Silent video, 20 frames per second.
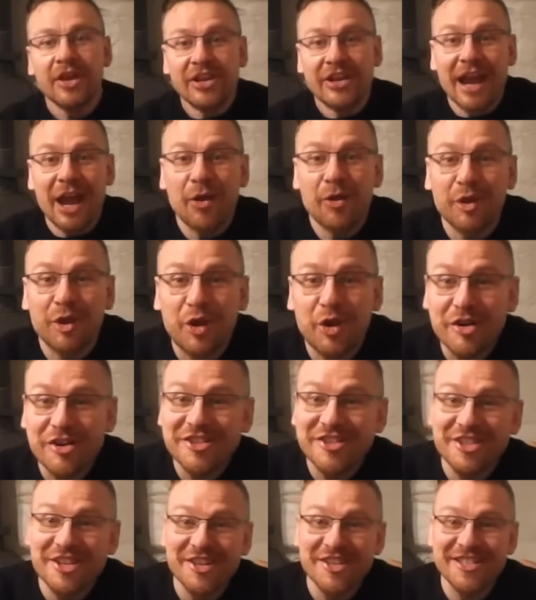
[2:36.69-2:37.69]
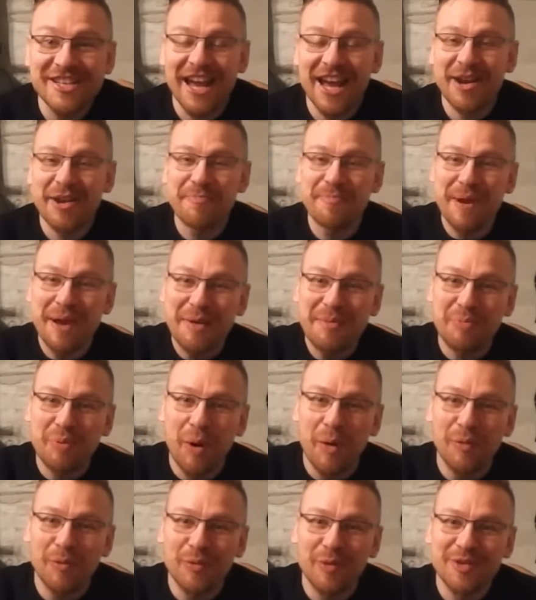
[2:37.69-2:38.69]
Now, the Christians had a big
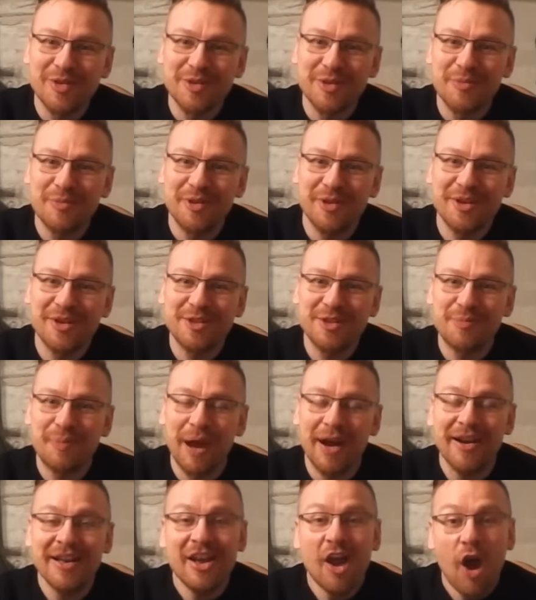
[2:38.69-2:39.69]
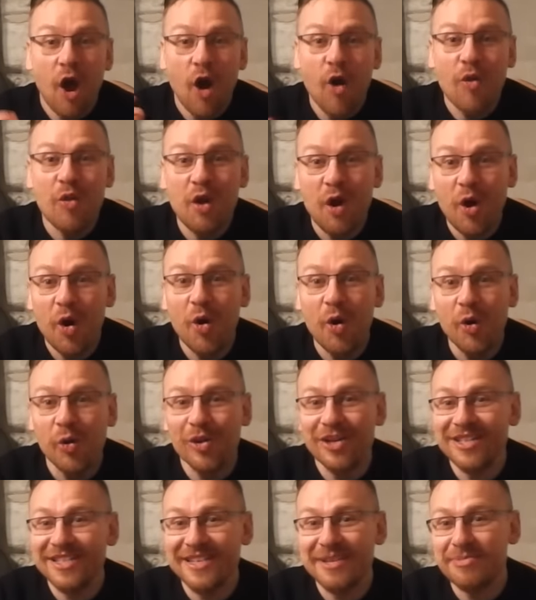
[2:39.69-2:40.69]
problem with something in Japan. On the
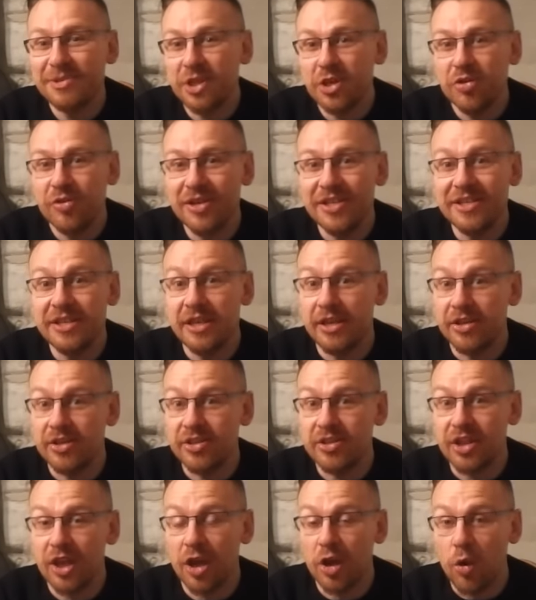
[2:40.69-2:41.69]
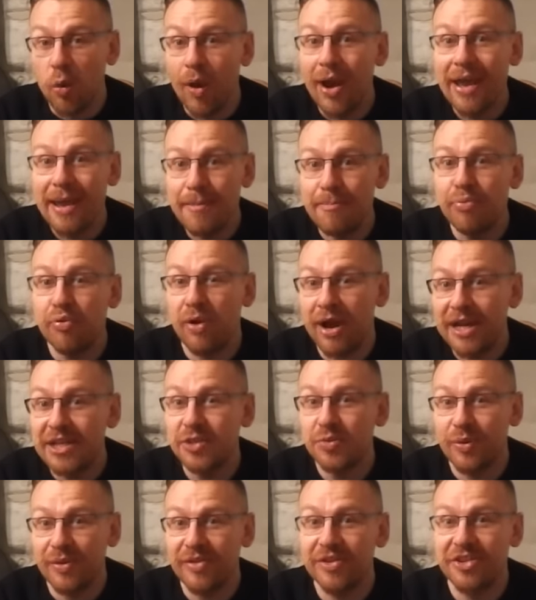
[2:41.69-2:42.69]
whole, it seems the Christians are quite
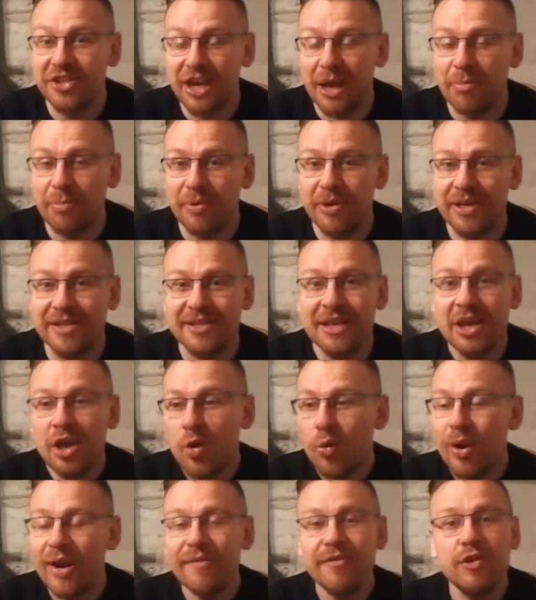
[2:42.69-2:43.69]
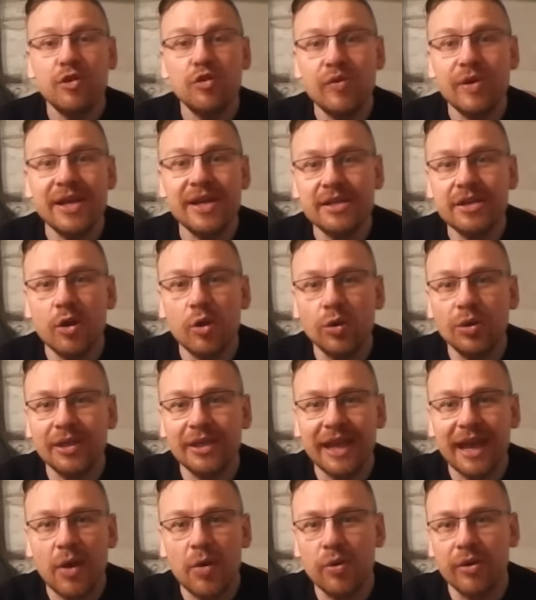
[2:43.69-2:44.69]
impressed with the Japanese. Whenever you read an old
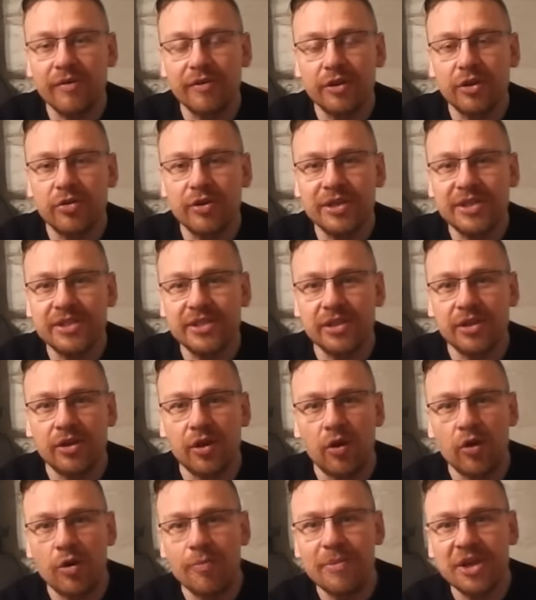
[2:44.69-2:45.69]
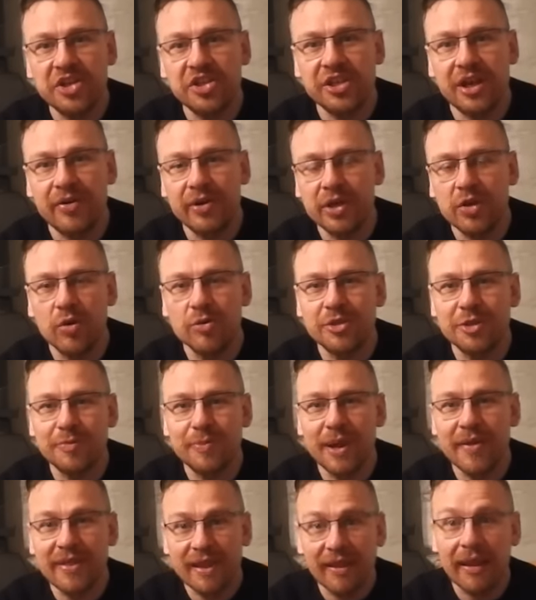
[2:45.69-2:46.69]
account of a Christian or a missionary going to
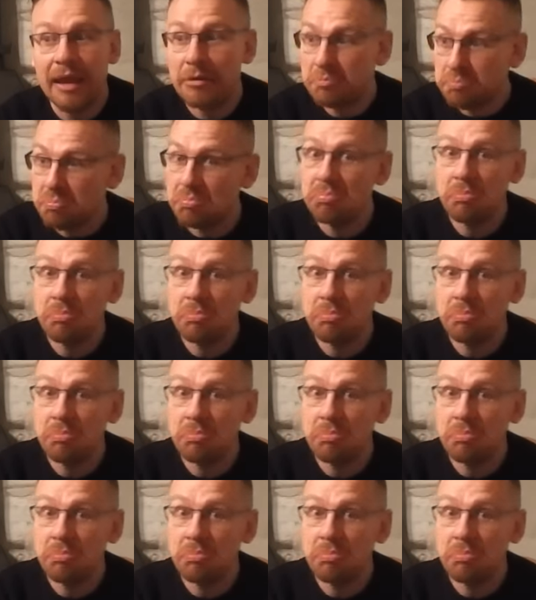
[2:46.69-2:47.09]
Japan, they're like,